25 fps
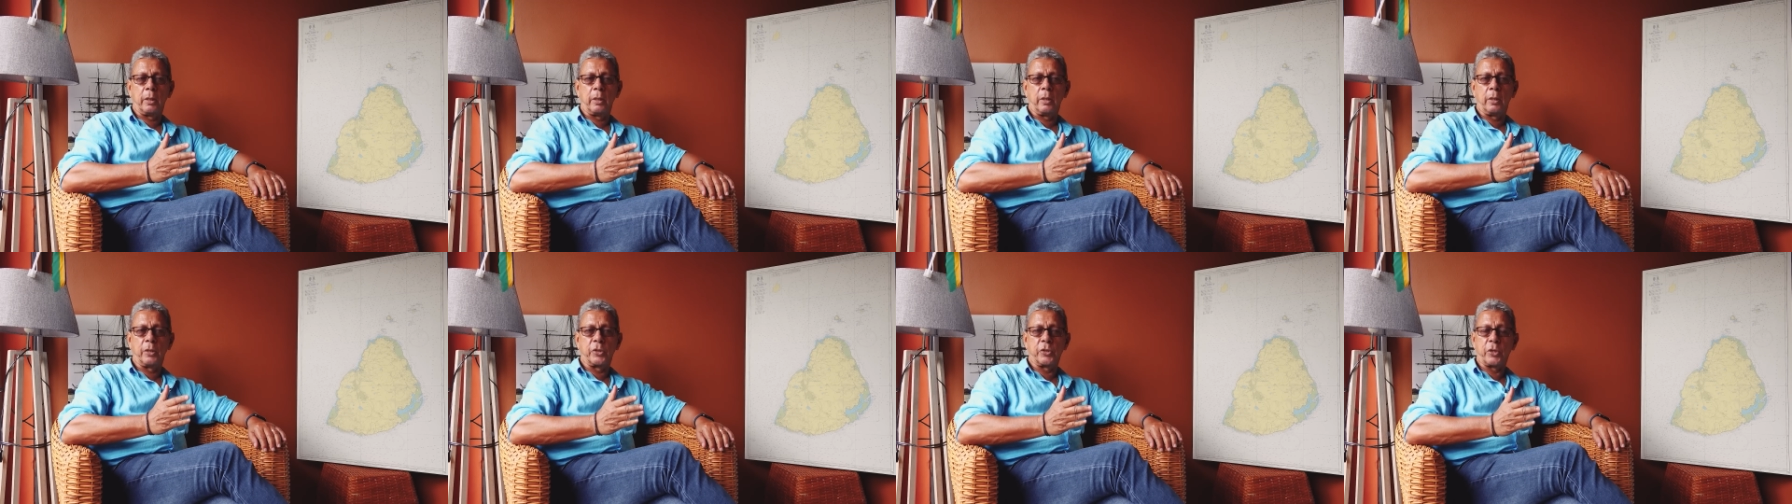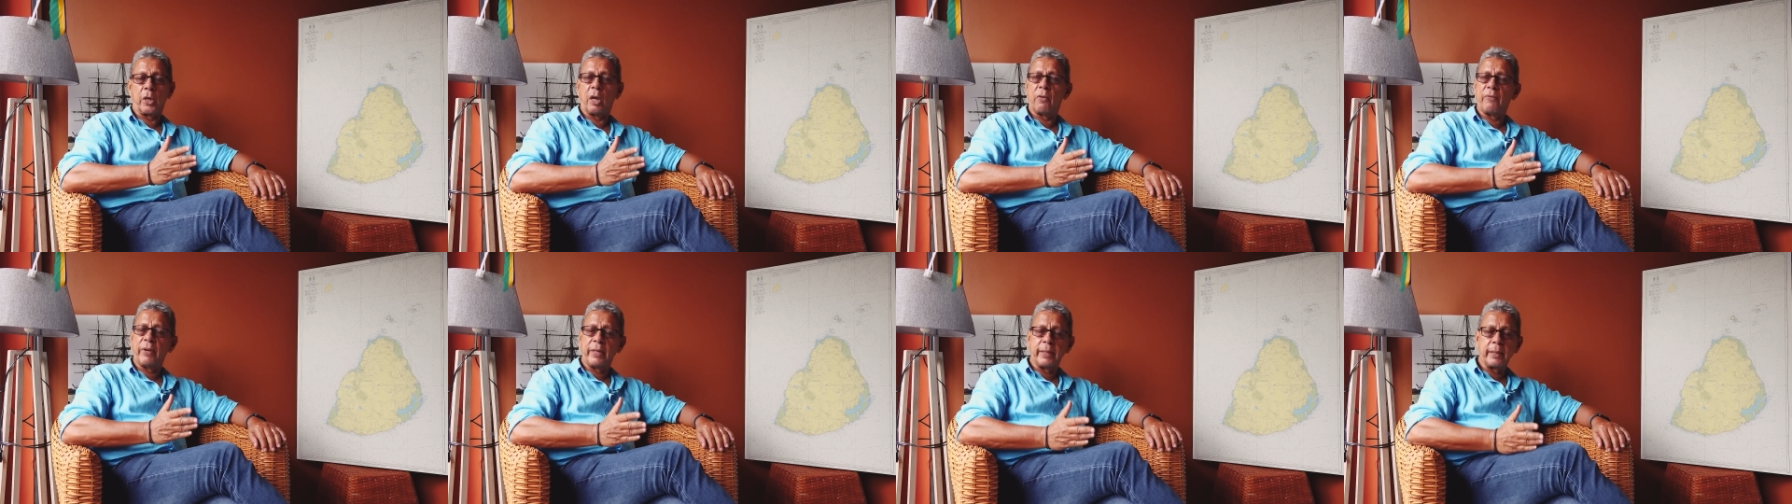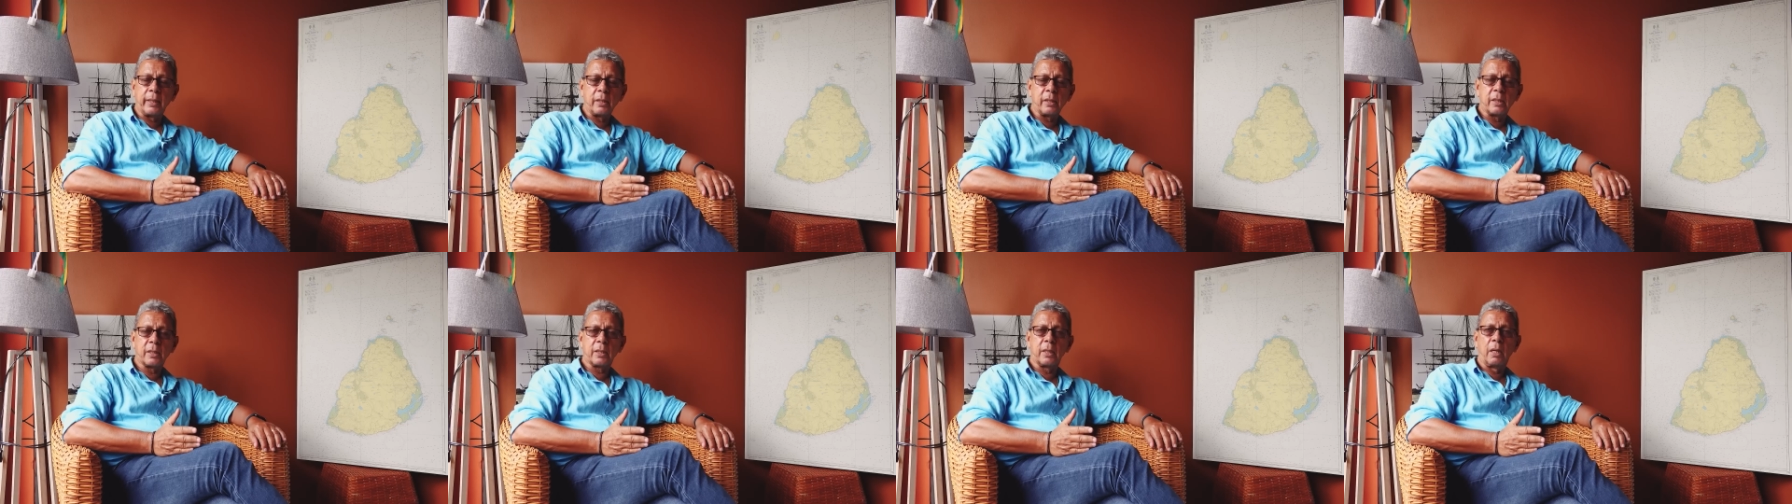
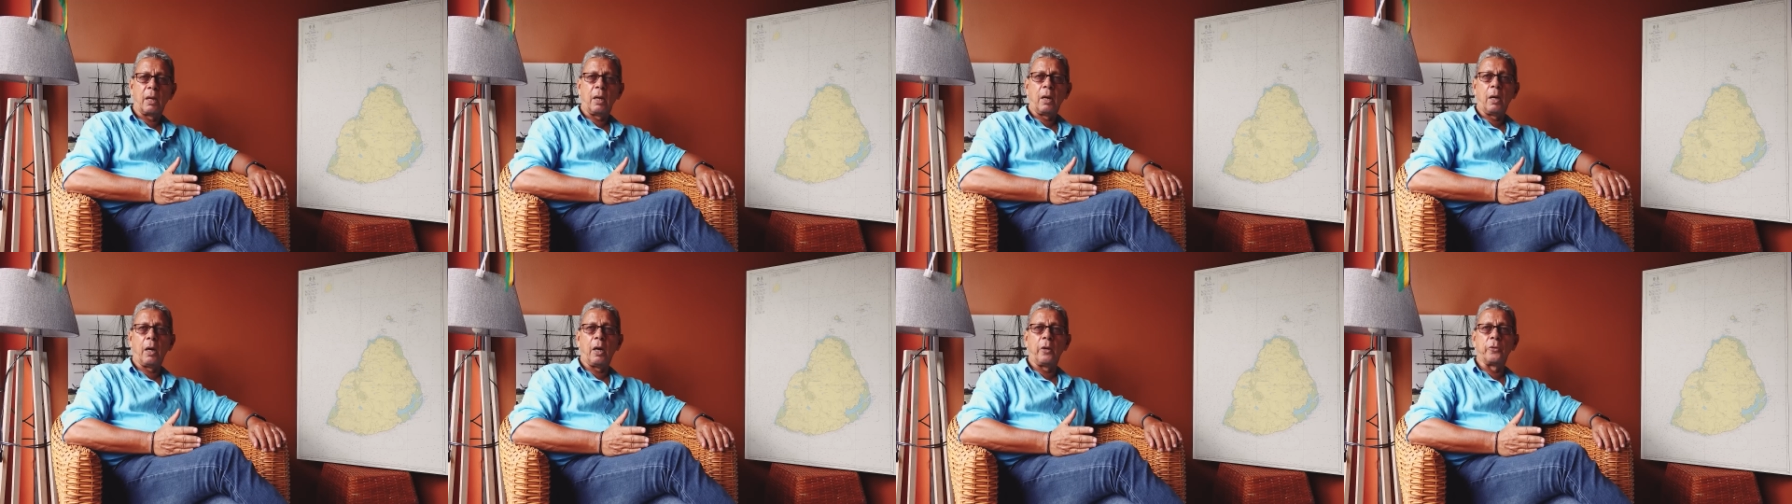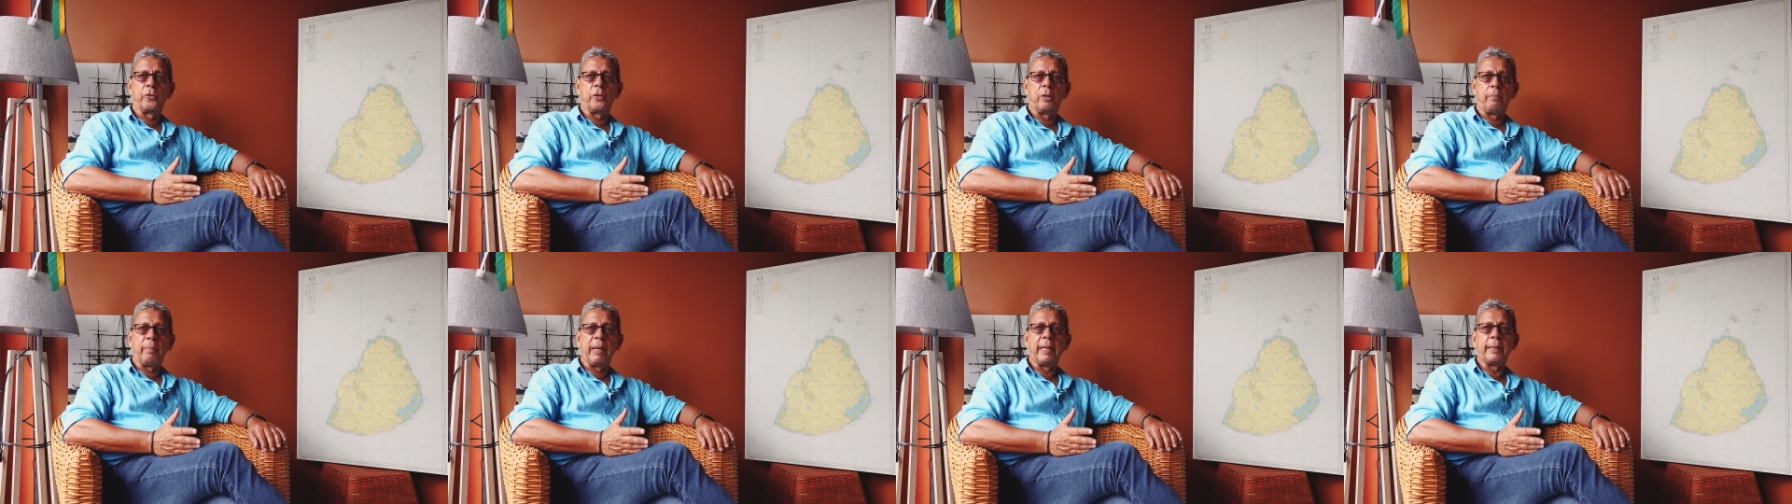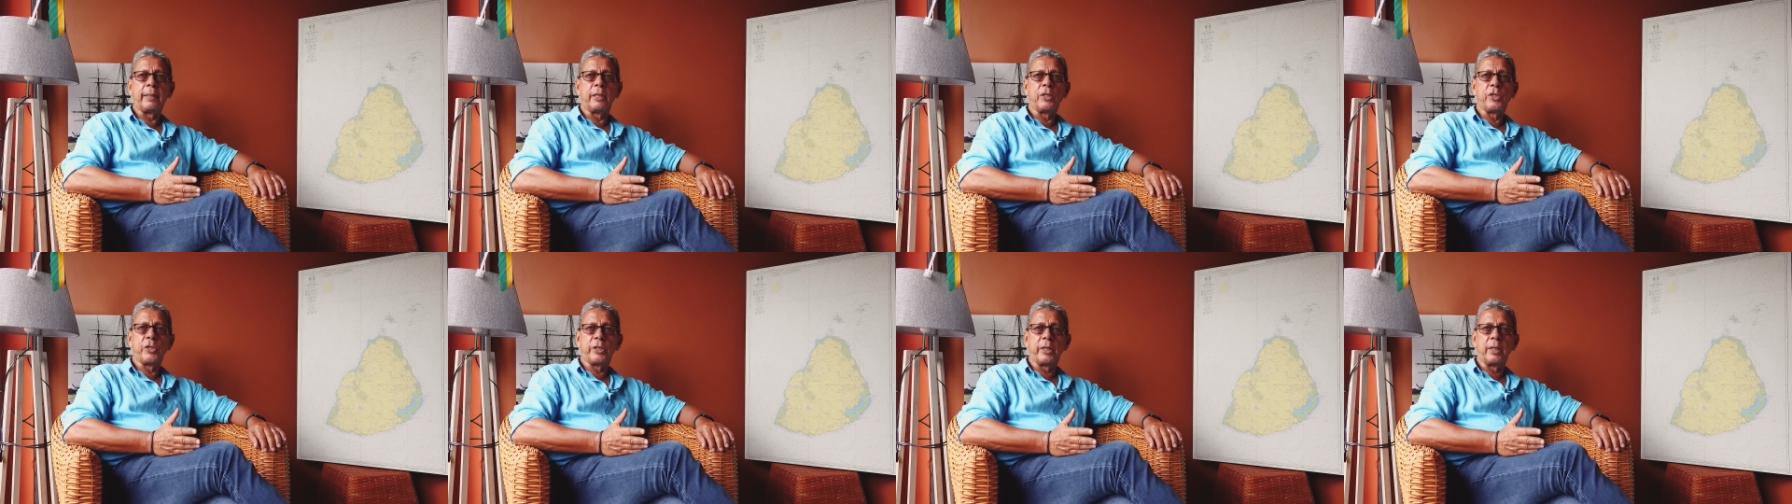surveillance on the main
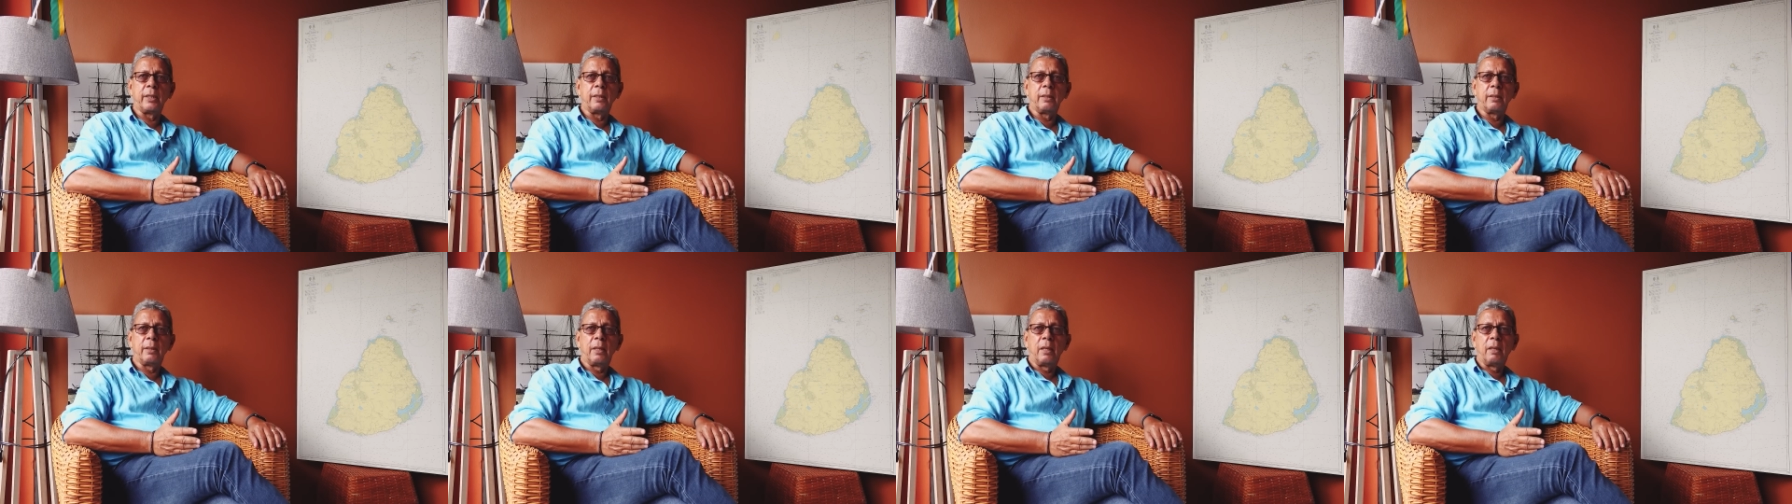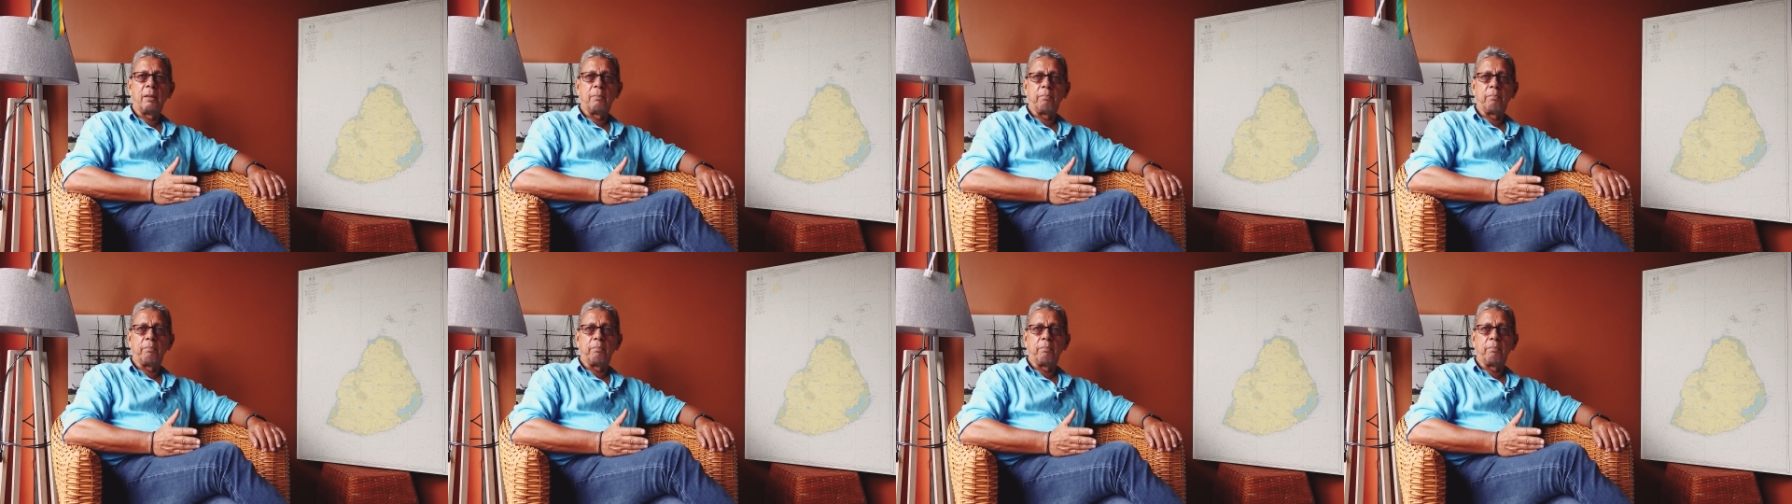engine,